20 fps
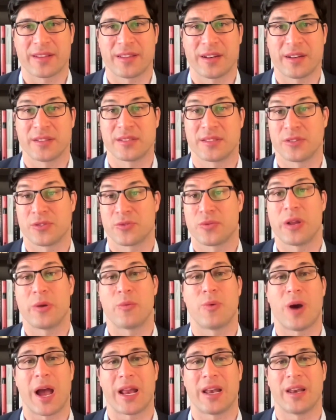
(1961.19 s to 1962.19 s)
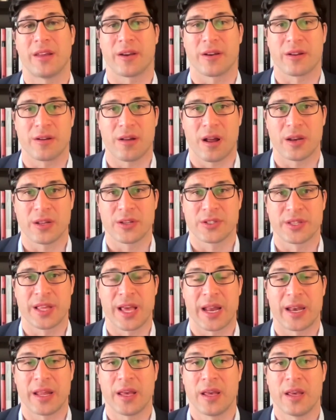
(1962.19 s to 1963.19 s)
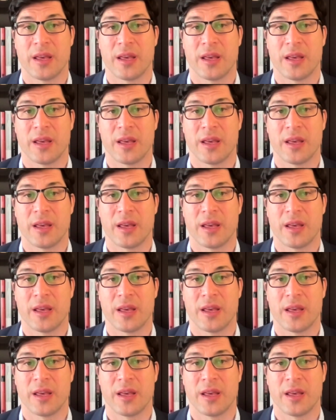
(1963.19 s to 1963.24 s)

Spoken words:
that is really widely acknowledged that,